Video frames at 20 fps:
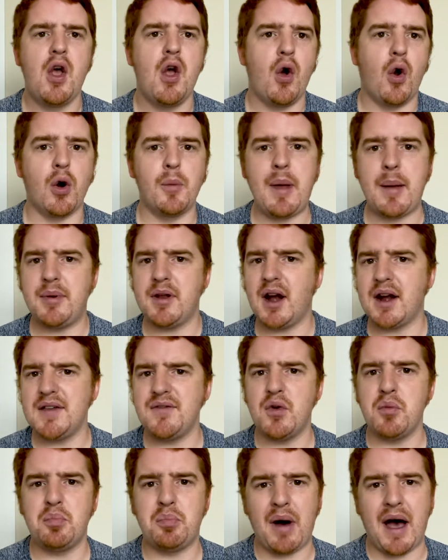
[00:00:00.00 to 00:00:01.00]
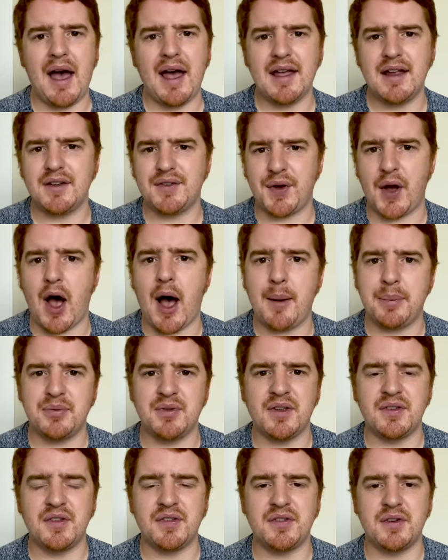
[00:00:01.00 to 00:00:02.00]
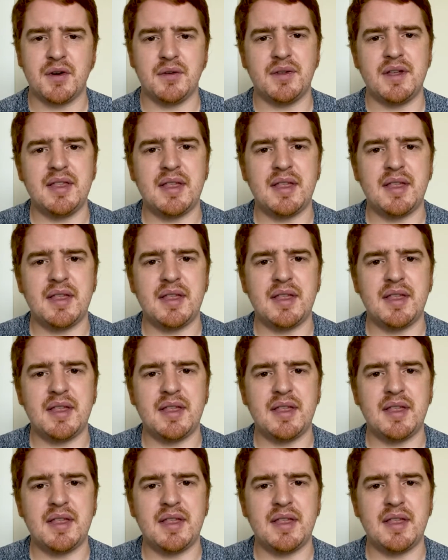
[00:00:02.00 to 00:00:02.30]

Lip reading: or maybe not even buying Topps necessarily,